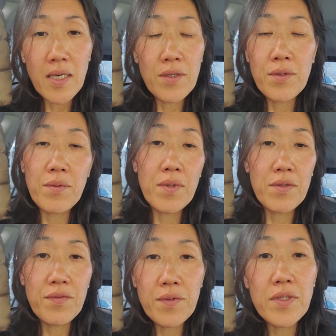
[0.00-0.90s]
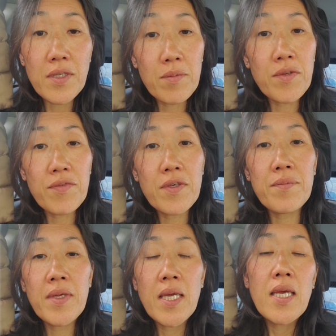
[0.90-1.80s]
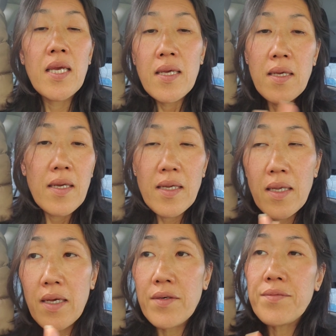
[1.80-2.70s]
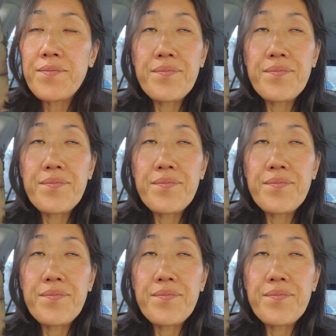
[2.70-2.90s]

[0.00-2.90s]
I don't know where the food is coming from. Anyhow,